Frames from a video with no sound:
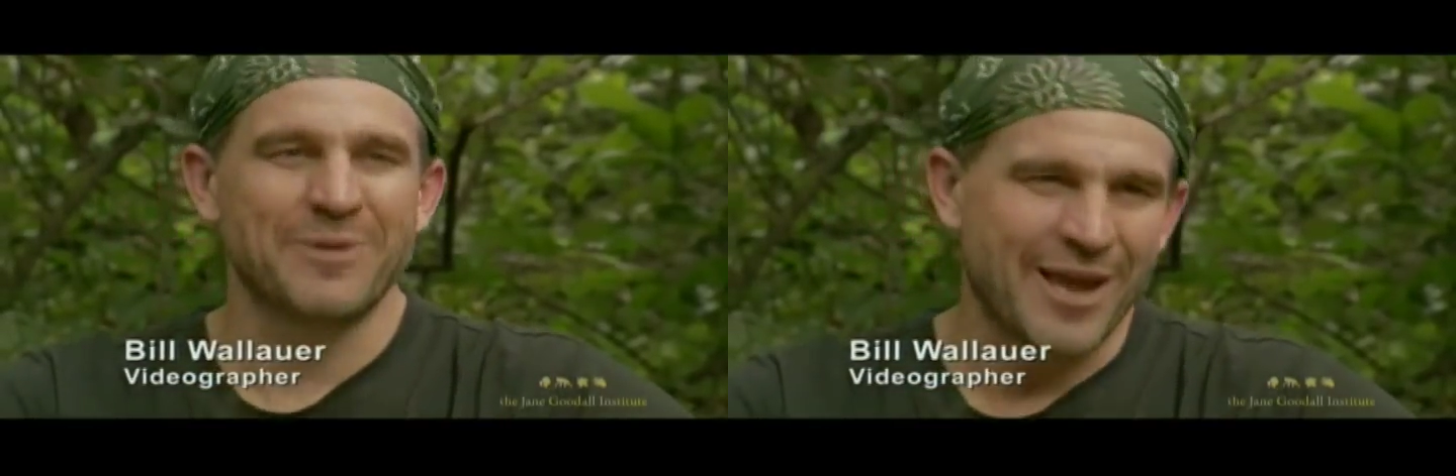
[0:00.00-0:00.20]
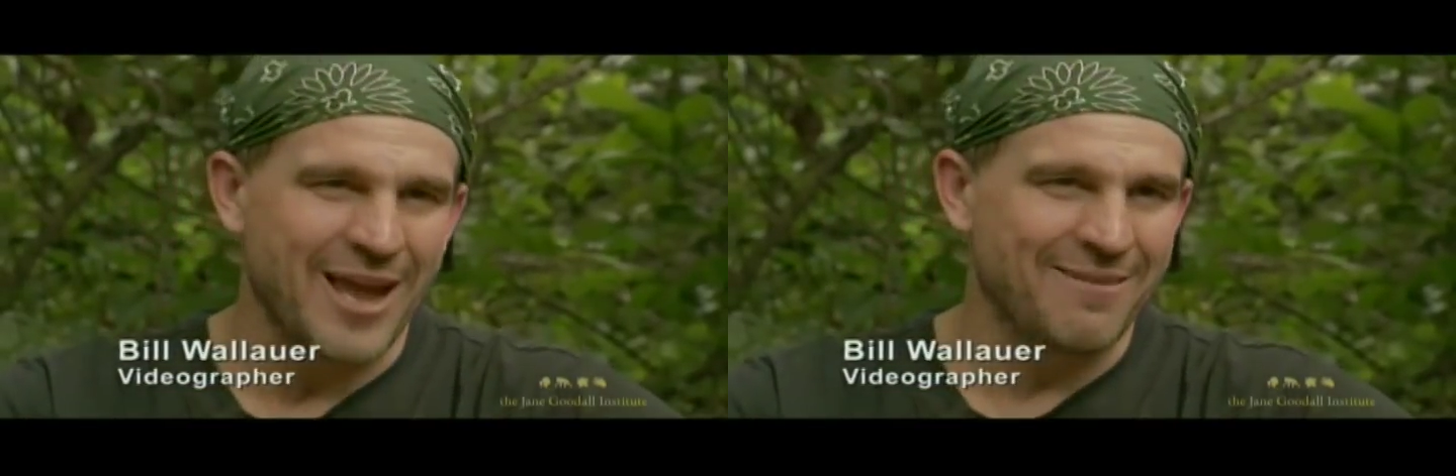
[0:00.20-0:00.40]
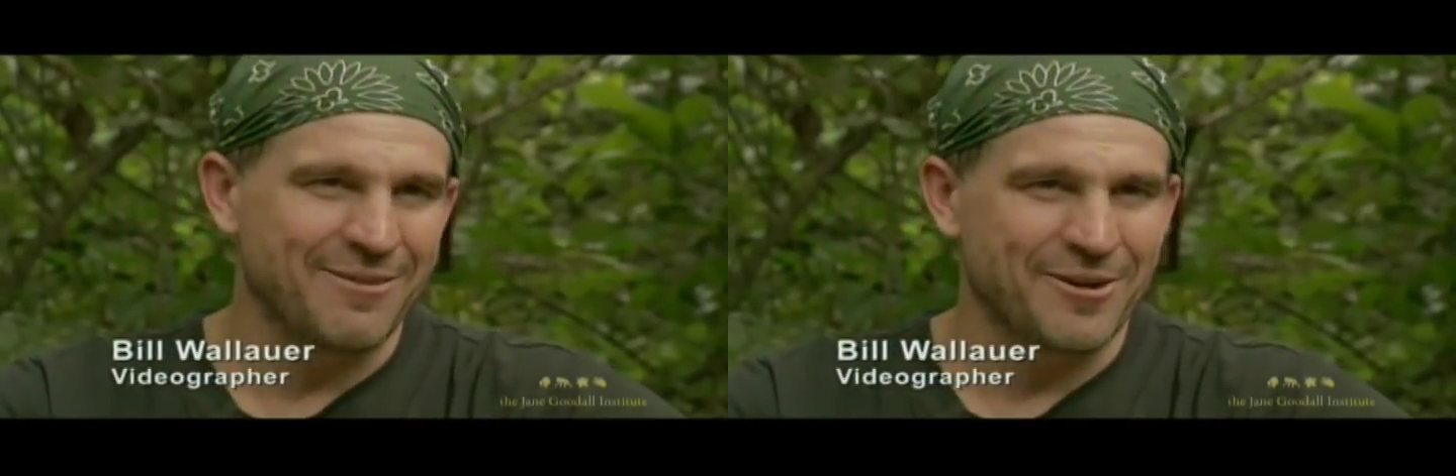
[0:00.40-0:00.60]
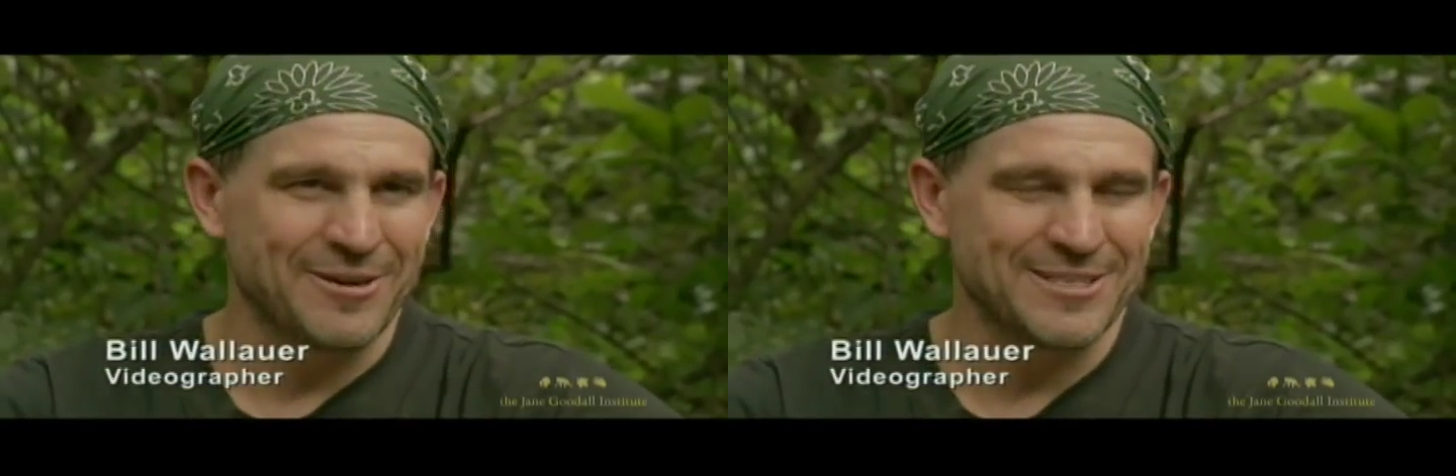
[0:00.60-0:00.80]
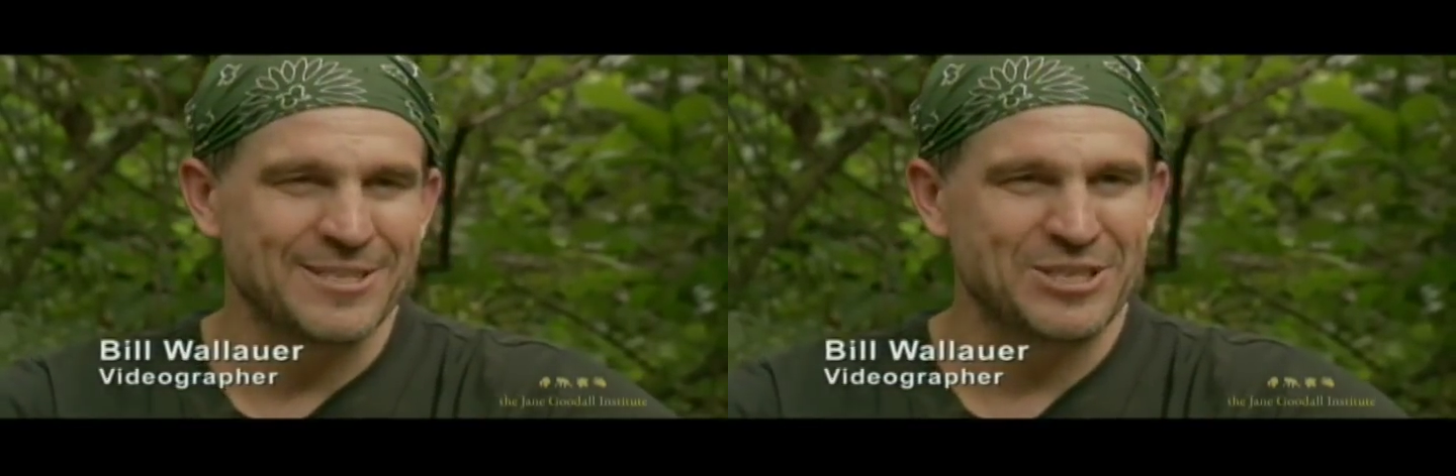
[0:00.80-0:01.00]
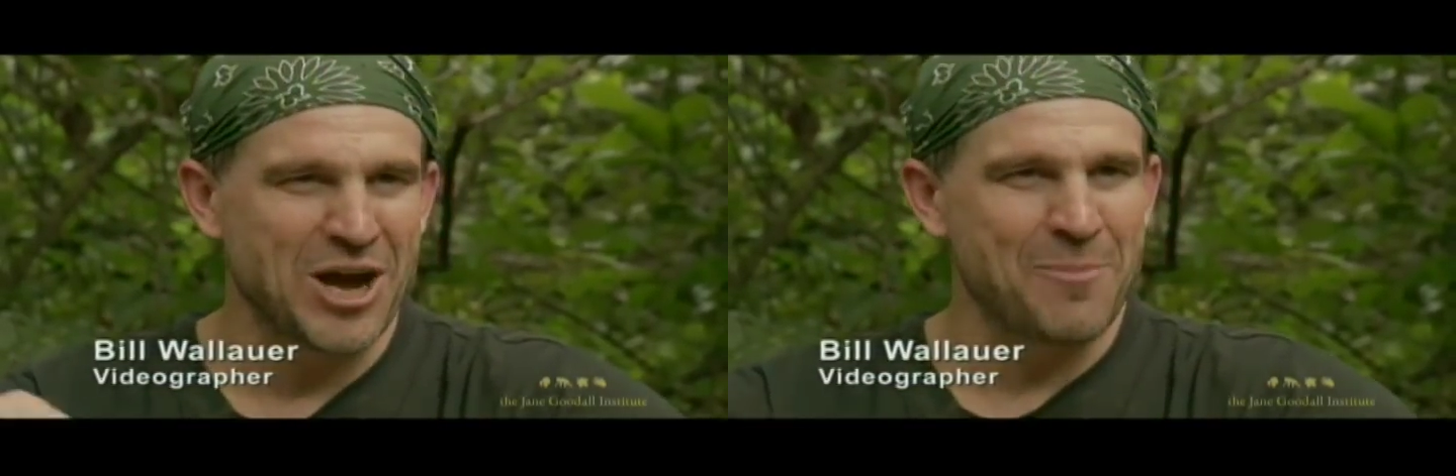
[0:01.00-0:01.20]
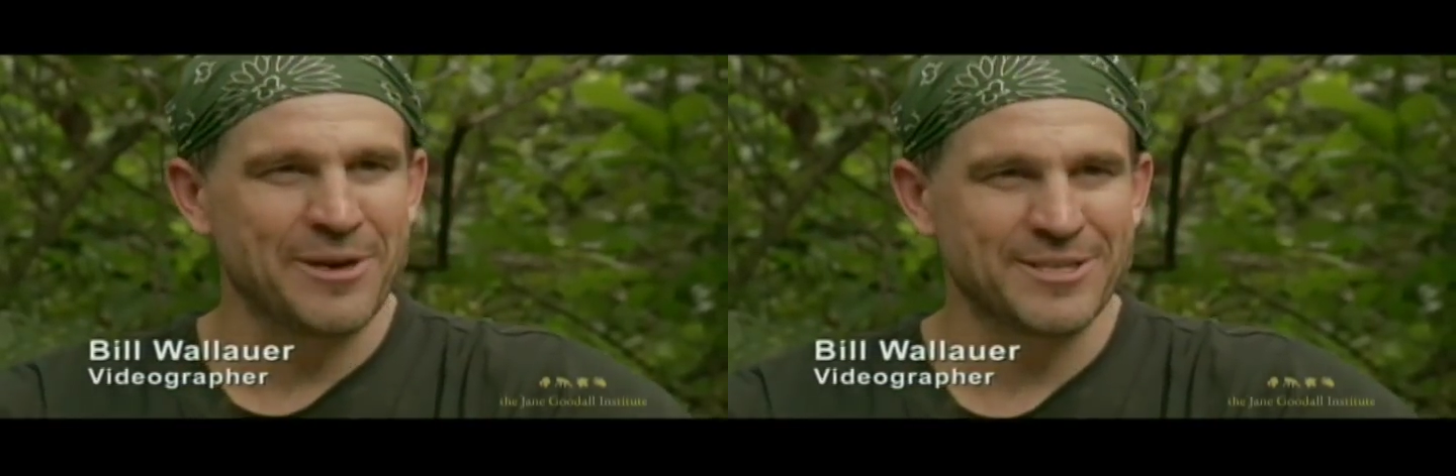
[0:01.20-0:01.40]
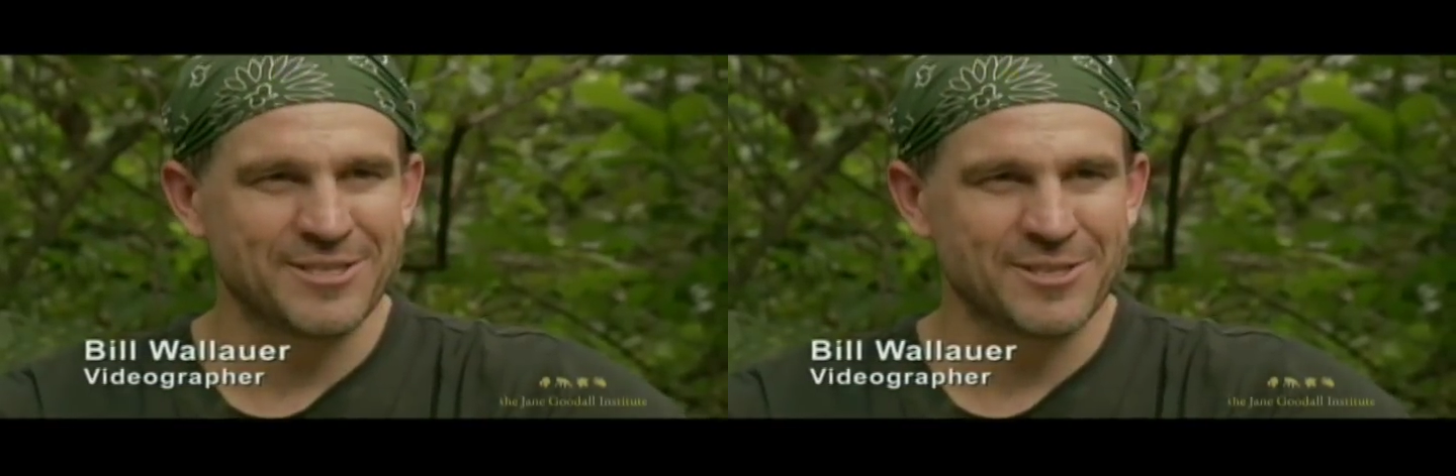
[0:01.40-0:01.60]
behavior is the
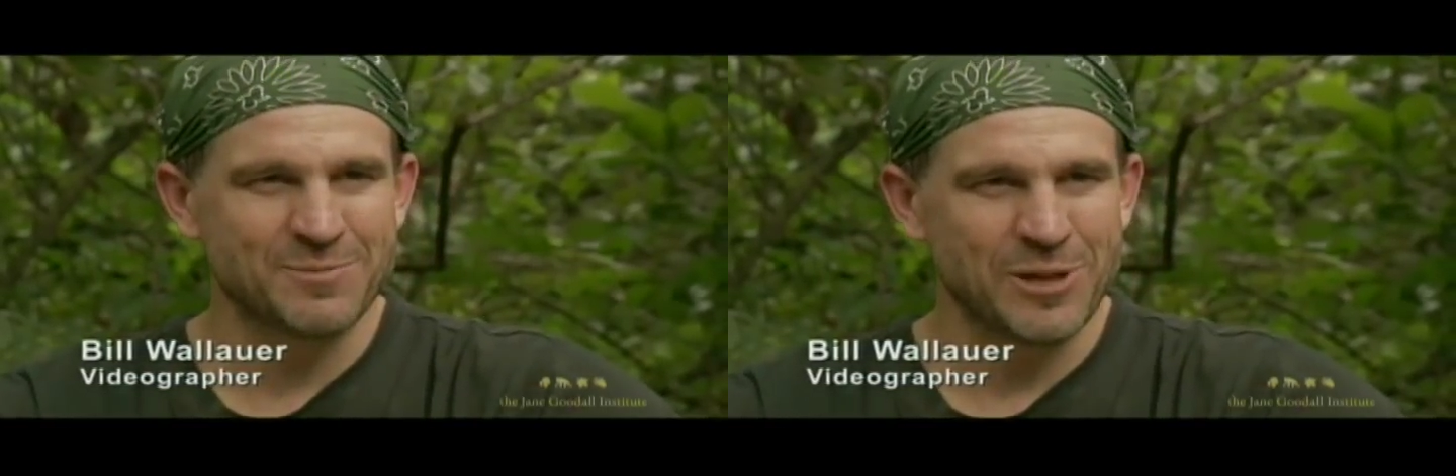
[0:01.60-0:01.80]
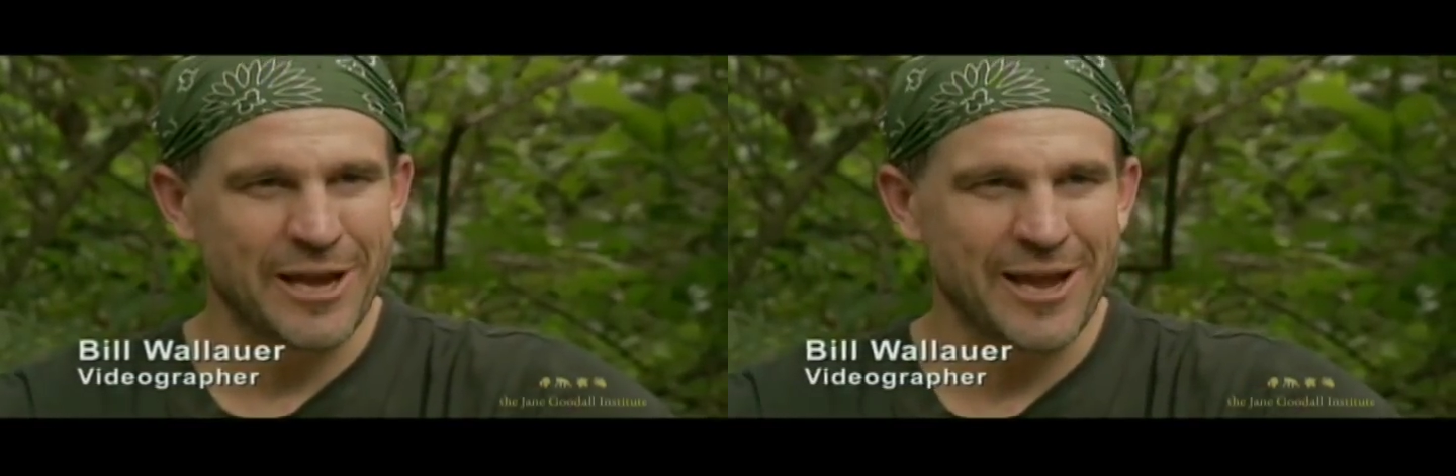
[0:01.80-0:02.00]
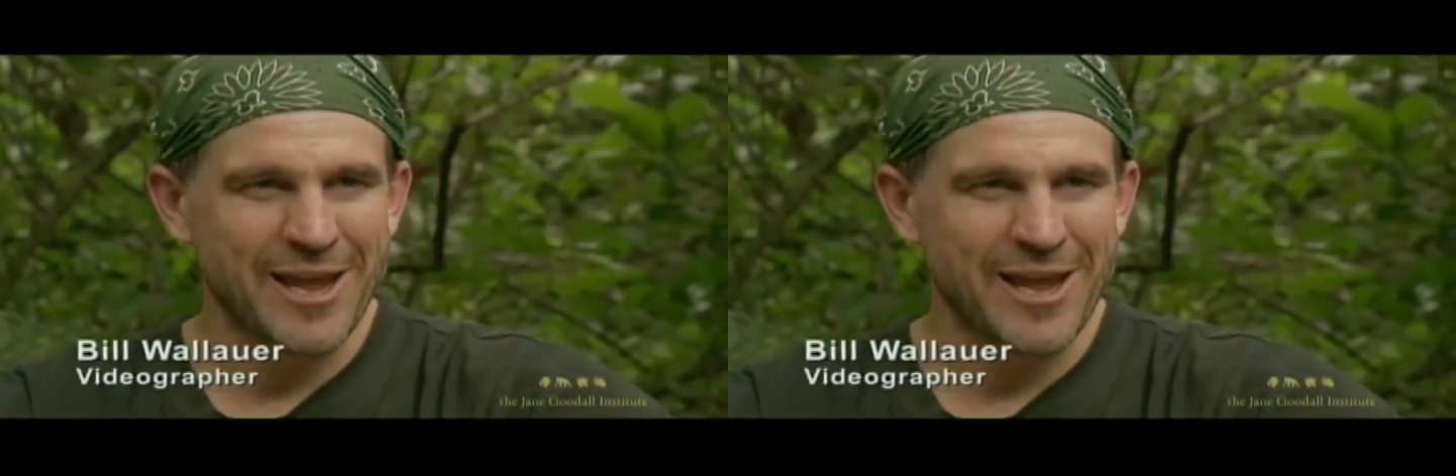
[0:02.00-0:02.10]
dominance display.